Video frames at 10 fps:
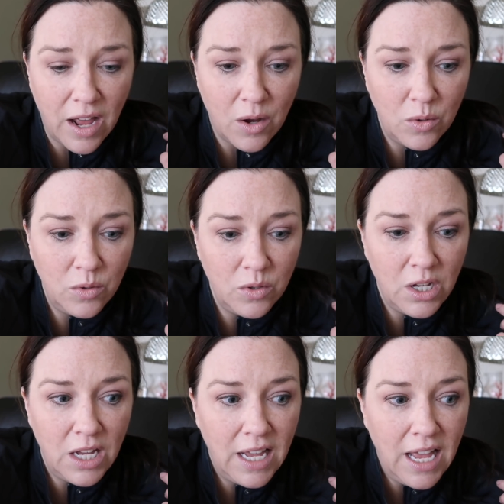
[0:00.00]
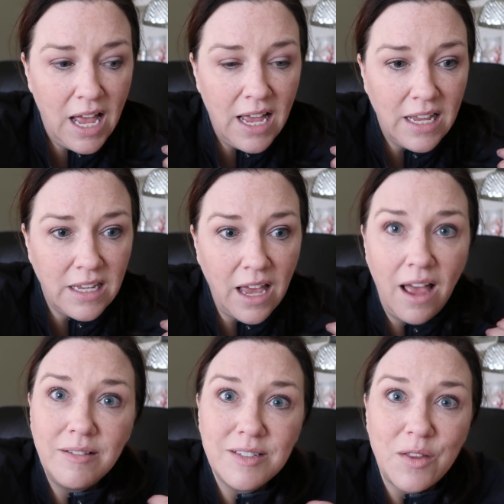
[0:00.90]
now.
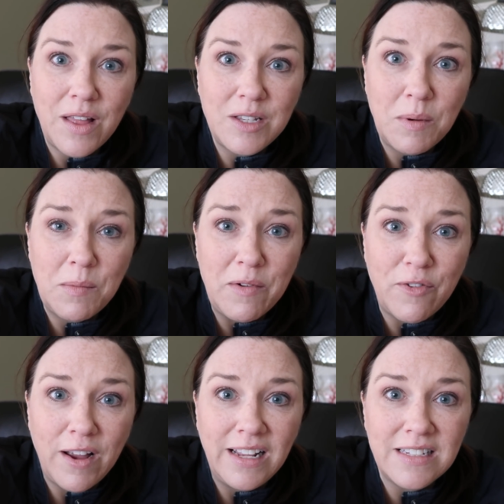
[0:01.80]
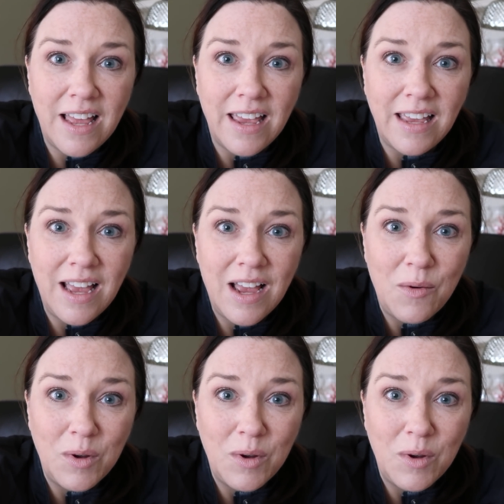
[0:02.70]
Yeah, so that's what my Friday's like.